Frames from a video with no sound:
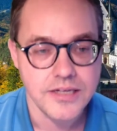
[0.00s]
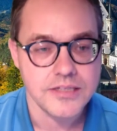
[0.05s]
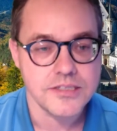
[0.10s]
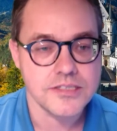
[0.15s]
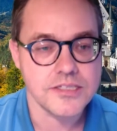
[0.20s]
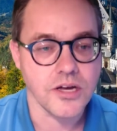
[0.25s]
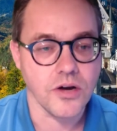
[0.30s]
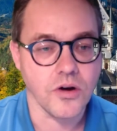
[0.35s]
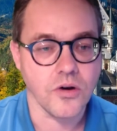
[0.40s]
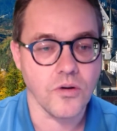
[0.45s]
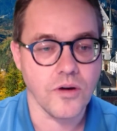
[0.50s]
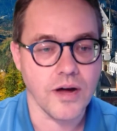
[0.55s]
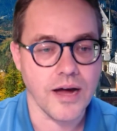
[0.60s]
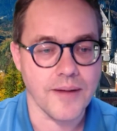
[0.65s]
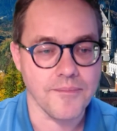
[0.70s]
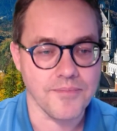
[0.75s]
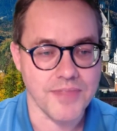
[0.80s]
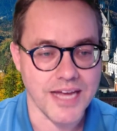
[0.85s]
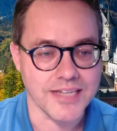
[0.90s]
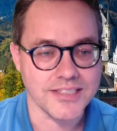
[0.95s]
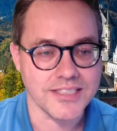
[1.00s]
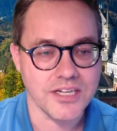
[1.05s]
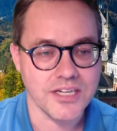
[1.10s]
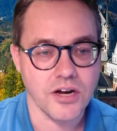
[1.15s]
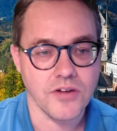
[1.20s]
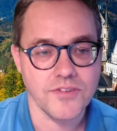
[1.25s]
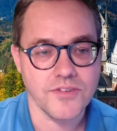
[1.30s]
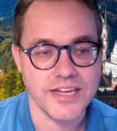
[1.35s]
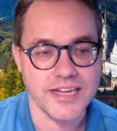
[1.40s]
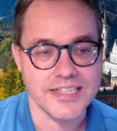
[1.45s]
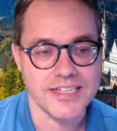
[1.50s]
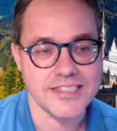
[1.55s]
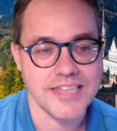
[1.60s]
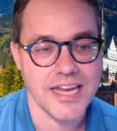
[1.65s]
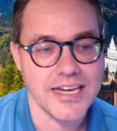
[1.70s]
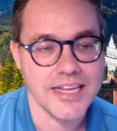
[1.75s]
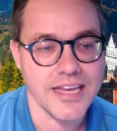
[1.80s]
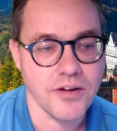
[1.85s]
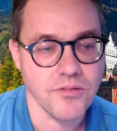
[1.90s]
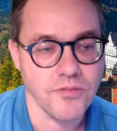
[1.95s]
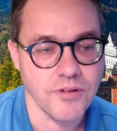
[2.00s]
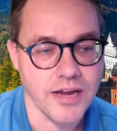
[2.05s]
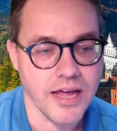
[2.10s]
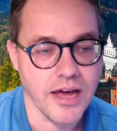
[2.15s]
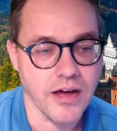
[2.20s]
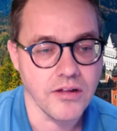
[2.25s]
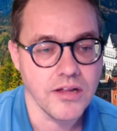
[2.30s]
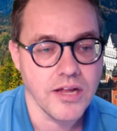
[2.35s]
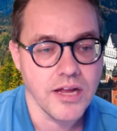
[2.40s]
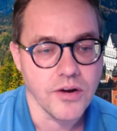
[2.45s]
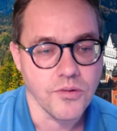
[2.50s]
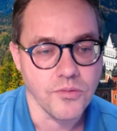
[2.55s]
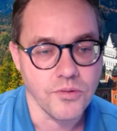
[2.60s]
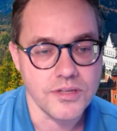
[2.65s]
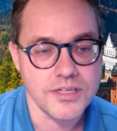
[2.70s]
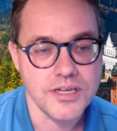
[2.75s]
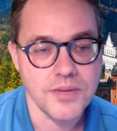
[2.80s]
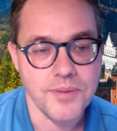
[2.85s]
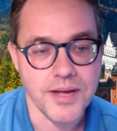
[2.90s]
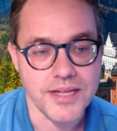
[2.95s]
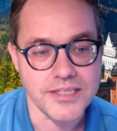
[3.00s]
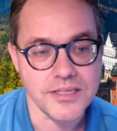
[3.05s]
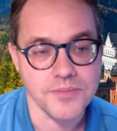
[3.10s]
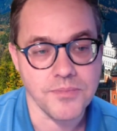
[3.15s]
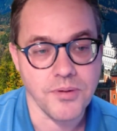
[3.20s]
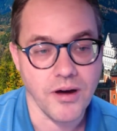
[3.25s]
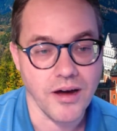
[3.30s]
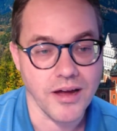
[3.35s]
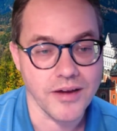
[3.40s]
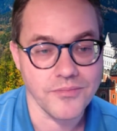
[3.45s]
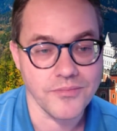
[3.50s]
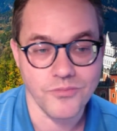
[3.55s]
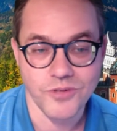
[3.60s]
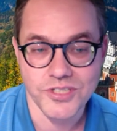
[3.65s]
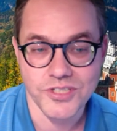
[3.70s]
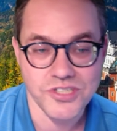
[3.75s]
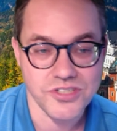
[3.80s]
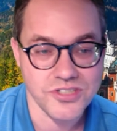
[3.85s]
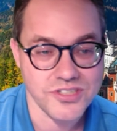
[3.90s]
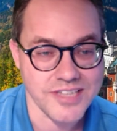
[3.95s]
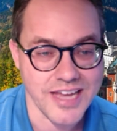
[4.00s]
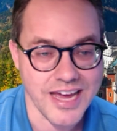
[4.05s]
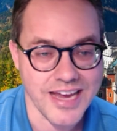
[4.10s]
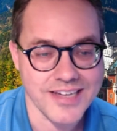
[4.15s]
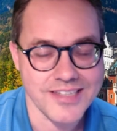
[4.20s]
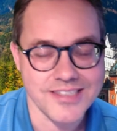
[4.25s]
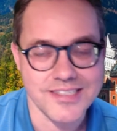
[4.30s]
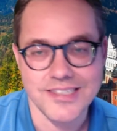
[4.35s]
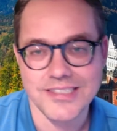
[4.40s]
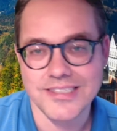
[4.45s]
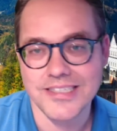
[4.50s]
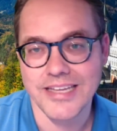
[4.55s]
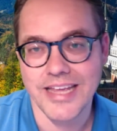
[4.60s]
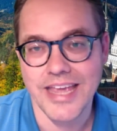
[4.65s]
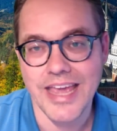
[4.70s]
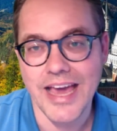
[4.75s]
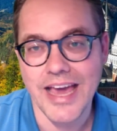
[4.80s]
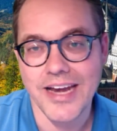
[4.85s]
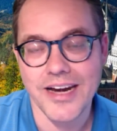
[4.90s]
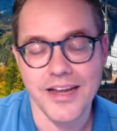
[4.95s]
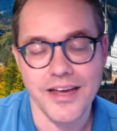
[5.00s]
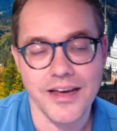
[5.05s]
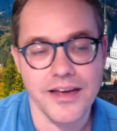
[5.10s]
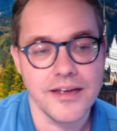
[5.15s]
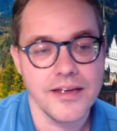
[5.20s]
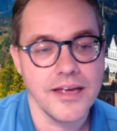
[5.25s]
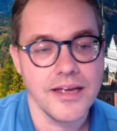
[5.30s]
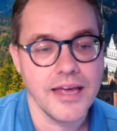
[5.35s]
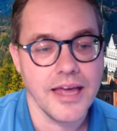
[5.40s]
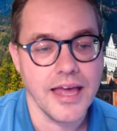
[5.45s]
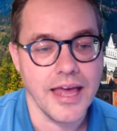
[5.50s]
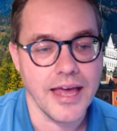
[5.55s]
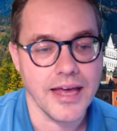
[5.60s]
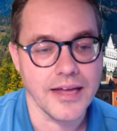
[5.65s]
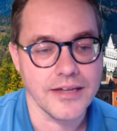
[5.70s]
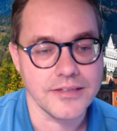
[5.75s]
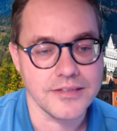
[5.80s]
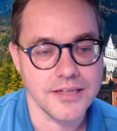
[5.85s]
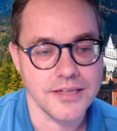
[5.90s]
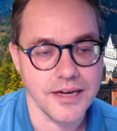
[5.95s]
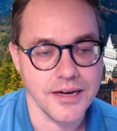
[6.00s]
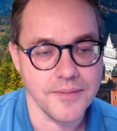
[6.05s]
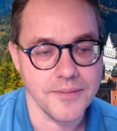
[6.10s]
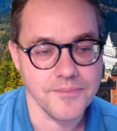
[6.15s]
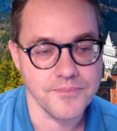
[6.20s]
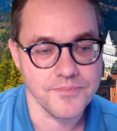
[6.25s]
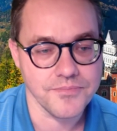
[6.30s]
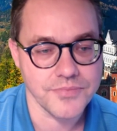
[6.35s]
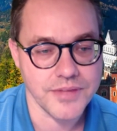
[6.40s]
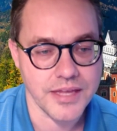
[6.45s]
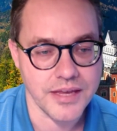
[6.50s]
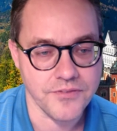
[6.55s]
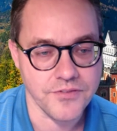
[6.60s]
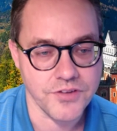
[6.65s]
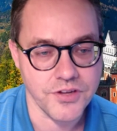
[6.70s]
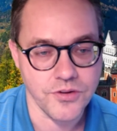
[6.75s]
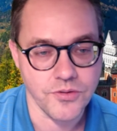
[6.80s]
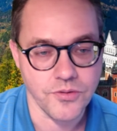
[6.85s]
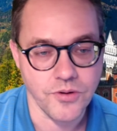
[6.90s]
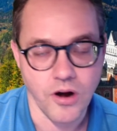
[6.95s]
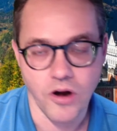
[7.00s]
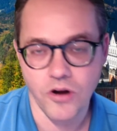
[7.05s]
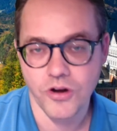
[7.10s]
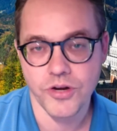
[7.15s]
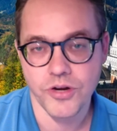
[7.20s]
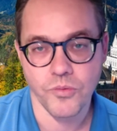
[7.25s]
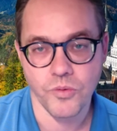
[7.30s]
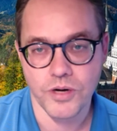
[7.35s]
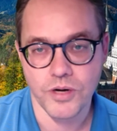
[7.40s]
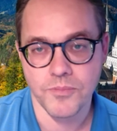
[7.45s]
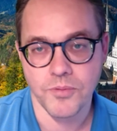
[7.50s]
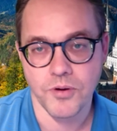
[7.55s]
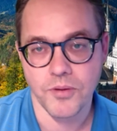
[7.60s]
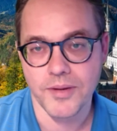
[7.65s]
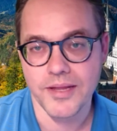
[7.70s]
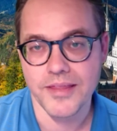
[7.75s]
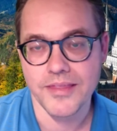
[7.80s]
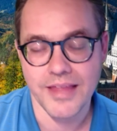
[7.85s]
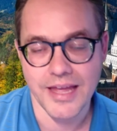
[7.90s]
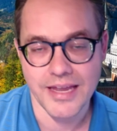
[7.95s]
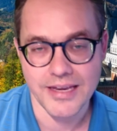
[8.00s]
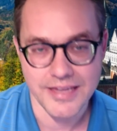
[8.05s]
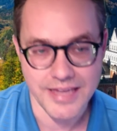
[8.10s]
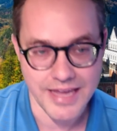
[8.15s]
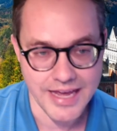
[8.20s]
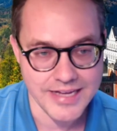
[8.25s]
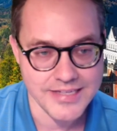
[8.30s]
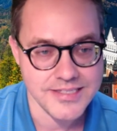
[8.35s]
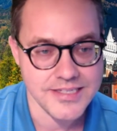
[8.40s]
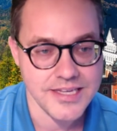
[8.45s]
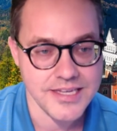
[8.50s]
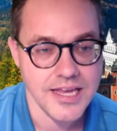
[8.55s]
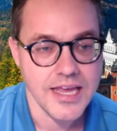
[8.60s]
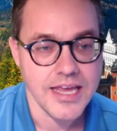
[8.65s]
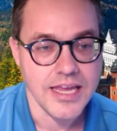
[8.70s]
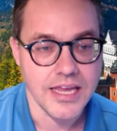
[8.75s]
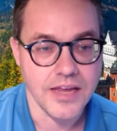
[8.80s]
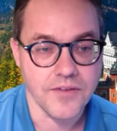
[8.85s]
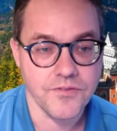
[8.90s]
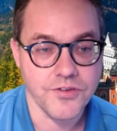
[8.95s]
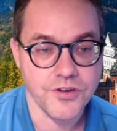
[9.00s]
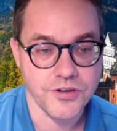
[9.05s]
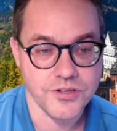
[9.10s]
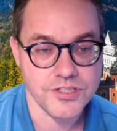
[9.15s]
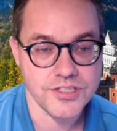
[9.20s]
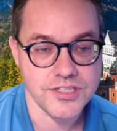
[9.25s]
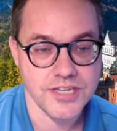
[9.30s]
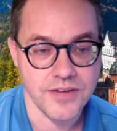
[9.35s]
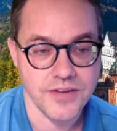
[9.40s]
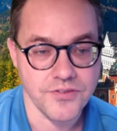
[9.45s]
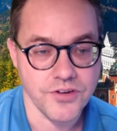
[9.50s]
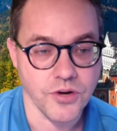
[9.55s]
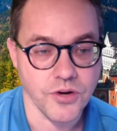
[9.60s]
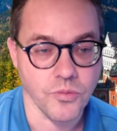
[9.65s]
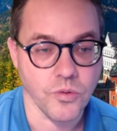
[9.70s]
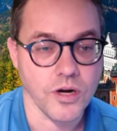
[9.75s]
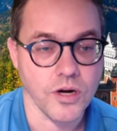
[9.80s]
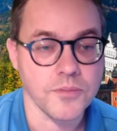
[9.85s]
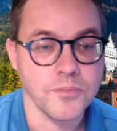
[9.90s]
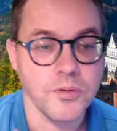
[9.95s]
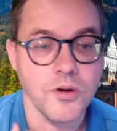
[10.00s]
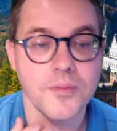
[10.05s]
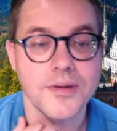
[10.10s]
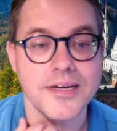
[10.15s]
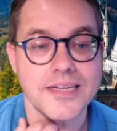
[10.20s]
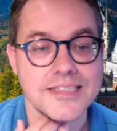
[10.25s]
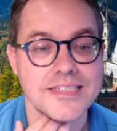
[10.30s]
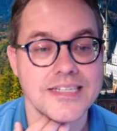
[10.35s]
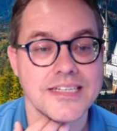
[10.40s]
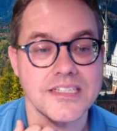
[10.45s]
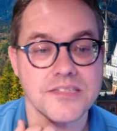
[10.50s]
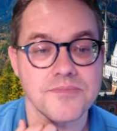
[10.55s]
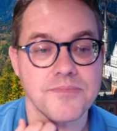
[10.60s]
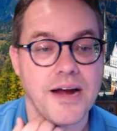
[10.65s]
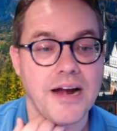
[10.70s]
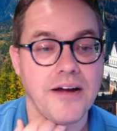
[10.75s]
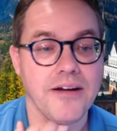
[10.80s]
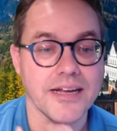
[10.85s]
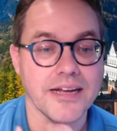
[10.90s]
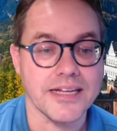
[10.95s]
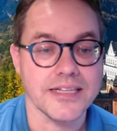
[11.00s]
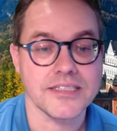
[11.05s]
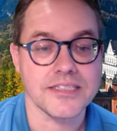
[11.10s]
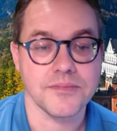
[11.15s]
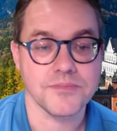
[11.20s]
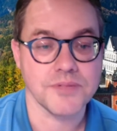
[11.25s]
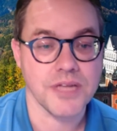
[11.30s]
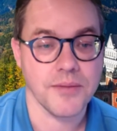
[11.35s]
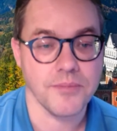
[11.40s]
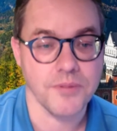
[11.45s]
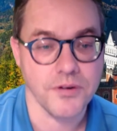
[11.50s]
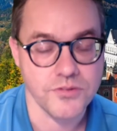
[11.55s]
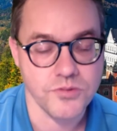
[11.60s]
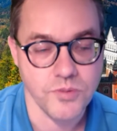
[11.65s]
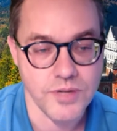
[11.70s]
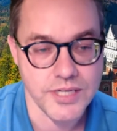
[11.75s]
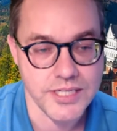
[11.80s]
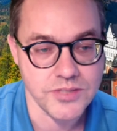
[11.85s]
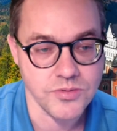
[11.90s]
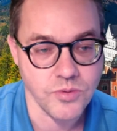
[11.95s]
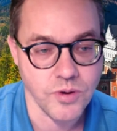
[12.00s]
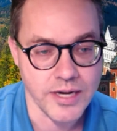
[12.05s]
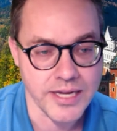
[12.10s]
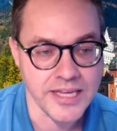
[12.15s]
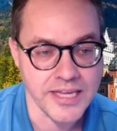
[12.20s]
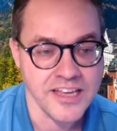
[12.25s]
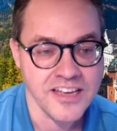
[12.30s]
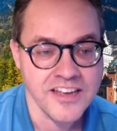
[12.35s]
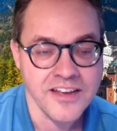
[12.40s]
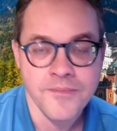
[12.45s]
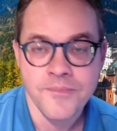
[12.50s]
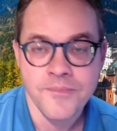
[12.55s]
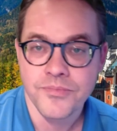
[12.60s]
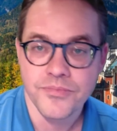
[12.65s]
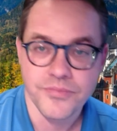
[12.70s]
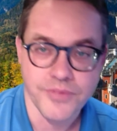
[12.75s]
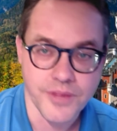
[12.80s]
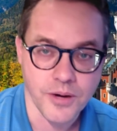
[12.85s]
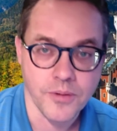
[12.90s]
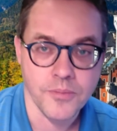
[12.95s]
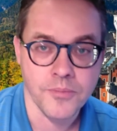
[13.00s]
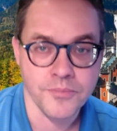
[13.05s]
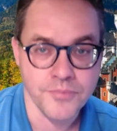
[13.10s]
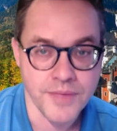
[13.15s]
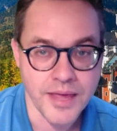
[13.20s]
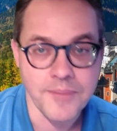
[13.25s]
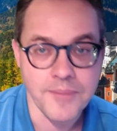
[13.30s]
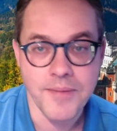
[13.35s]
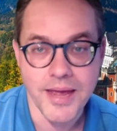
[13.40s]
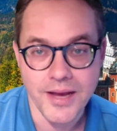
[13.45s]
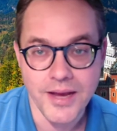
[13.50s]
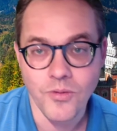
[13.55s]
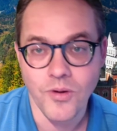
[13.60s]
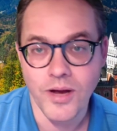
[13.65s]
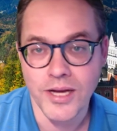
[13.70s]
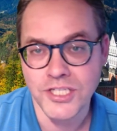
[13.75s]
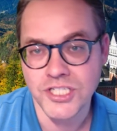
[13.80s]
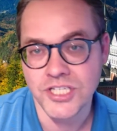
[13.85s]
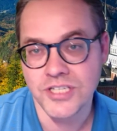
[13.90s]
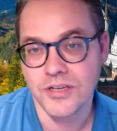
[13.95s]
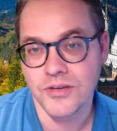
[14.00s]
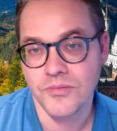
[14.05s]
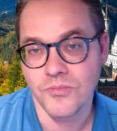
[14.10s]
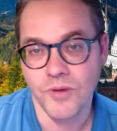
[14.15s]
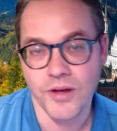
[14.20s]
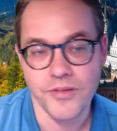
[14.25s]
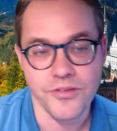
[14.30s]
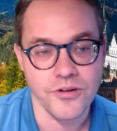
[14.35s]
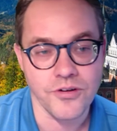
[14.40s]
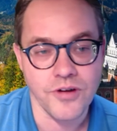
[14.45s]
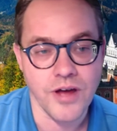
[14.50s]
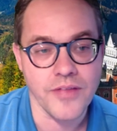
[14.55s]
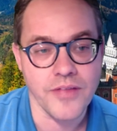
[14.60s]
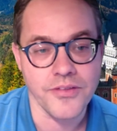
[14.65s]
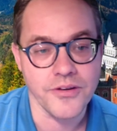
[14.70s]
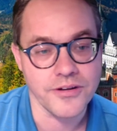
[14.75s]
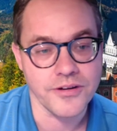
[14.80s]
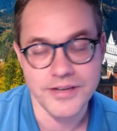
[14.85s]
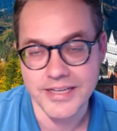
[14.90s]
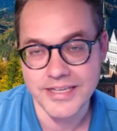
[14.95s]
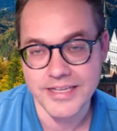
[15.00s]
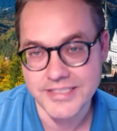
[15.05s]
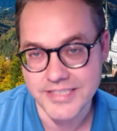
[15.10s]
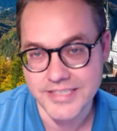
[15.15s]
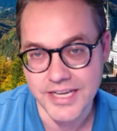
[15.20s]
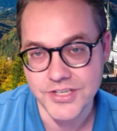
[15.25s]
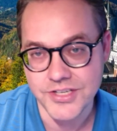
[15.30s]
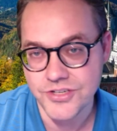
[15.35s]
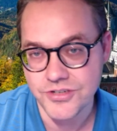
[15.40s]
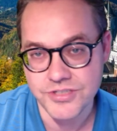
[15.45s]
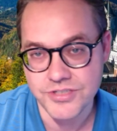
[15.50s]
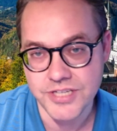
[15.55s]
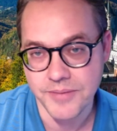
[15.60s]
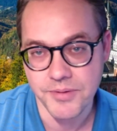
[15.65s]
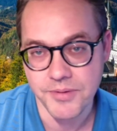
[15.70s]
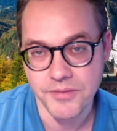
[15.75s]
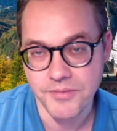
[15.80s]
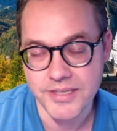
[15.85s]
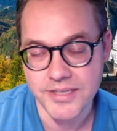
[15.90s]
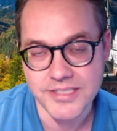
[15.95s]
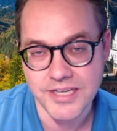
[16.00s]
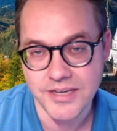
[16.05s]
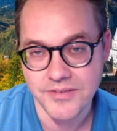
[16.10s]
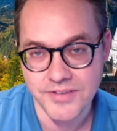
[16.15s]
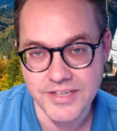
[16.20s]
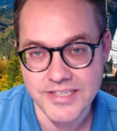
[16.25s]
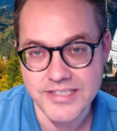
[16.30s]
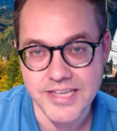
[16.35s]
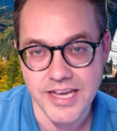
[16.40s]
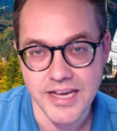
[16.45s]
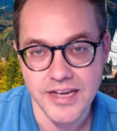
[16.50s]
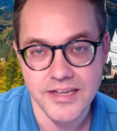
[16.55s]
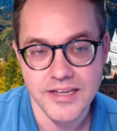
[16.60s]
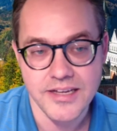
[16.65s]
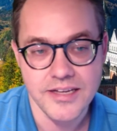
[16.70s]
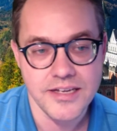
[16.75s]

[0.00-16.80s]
So um, that T R V, extending it, Ronell, really depends upon what your status is in Canada. And um, if you are on a work permit, then yes. If your if your work permit is expiring in September of twenty twenty, there they may question whether or not they're going to extend your temporary resident visa.